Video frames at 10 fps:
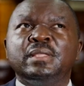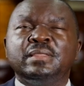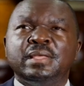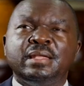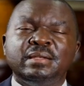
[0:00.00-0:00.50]

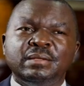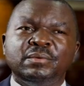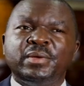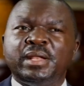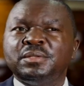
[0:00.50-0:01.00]
And then,
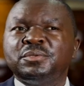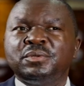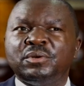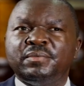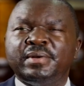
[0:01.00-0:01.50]
when I
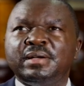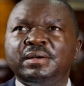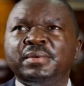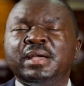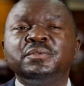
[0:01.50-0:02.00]
took over,
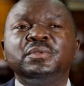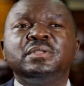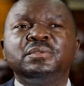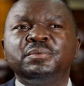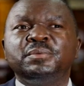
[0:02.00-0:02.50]
we had
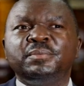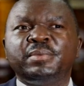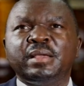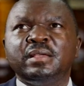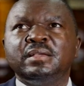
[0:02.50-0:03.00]
22
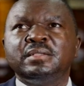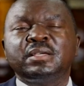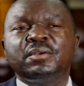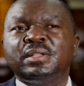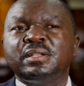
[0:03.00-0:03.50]

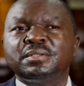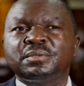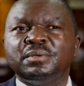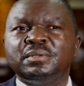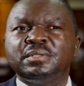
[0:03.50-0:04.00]
secondary
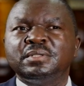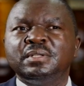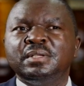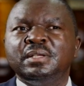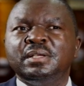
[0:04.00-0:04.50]
schools.
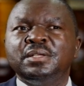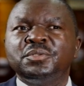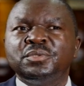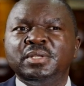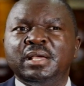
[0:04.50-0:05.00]

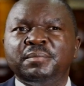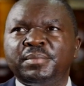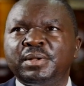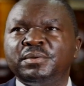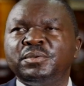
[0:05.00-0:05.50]
Today, I'm
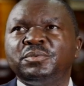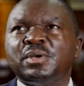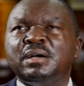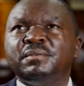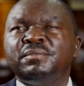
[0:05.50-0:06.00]
proud
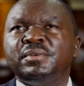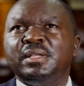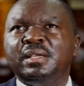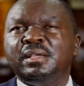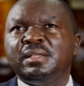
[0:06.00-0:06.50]
to have
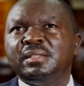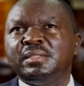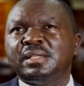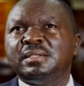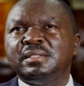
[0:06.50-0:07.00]

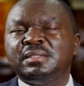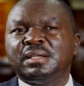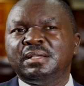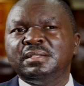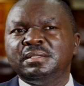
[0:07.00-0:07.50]

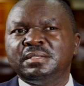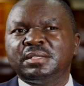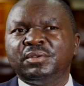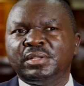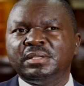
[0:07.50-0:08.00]
33
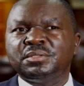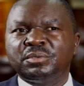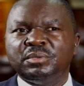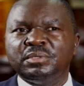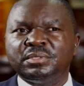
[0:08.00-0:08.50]
secondary
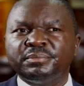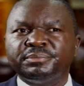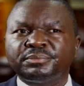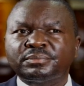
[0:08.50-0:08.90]
schools.